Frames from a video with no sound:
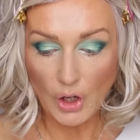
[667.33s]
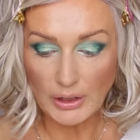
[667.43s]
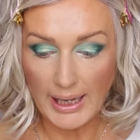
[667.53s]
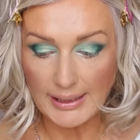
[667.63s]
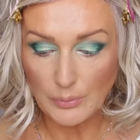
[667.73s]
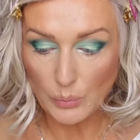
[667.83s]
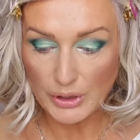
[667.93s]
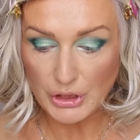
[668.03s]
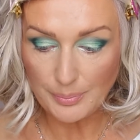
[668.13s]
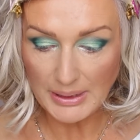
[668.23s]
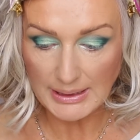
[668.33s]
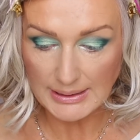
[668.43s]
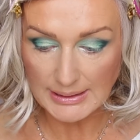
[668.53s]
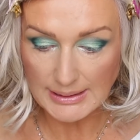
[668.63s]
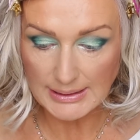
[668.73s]
Okay, which
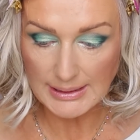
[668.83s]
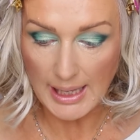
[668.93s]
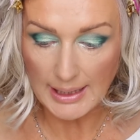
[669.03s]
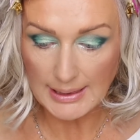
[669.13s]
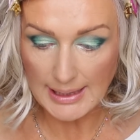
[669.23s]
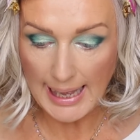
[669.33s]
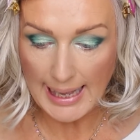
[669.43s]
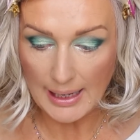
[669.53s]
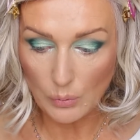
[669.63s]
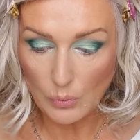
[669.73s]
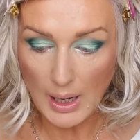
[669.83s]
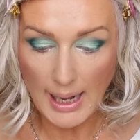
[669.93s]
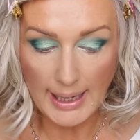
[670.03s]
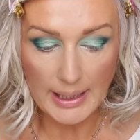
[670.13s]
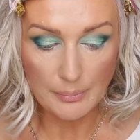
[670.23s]
means that now
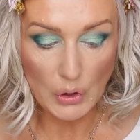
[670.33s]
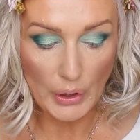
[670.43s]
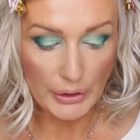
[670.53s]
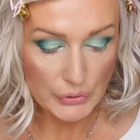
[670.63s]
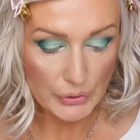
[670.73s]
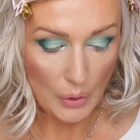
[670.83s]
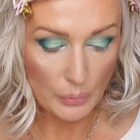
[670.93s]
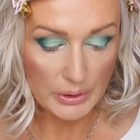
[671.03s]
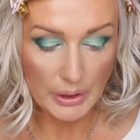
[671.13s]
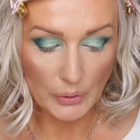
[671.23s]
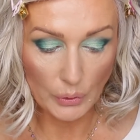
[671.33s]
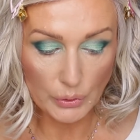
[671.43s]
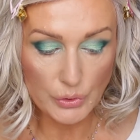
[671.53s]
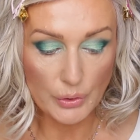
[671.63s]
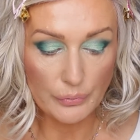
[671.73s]
I am going to go with the
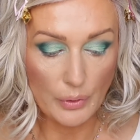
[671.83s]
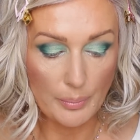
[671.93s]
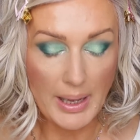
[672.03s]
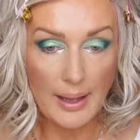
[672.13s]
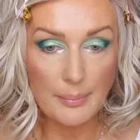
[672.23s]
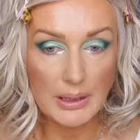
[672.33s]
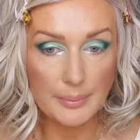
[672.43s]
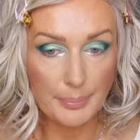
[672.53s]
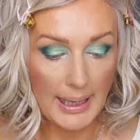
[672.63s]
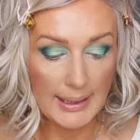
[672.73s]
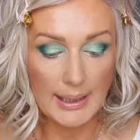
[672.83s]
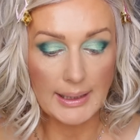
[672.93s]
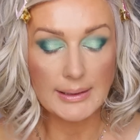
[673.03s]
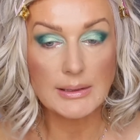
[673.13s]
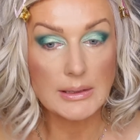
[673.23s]
Courdroy from Emily
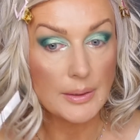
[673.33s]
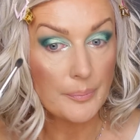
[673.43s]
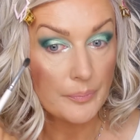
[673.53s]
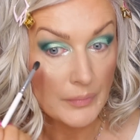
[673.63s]
Palette